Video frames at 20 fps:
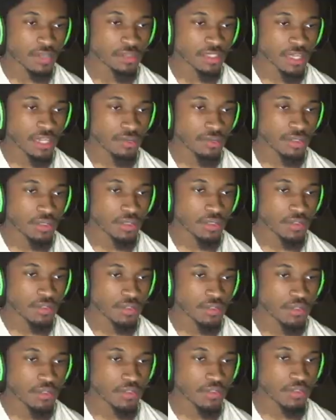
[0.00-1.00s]
I got one.
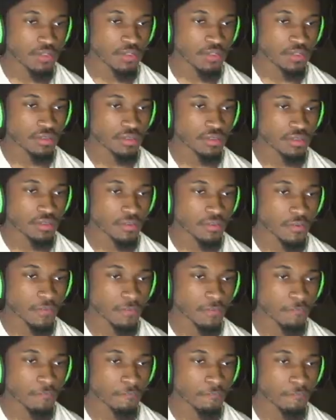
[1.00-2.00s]
What the heck
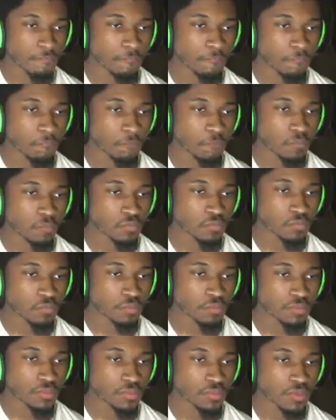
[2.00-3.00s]
is this charger? What the
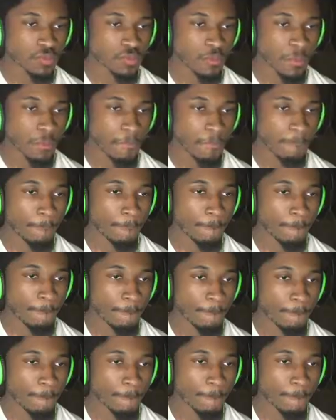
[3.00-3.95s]
Yeah, he he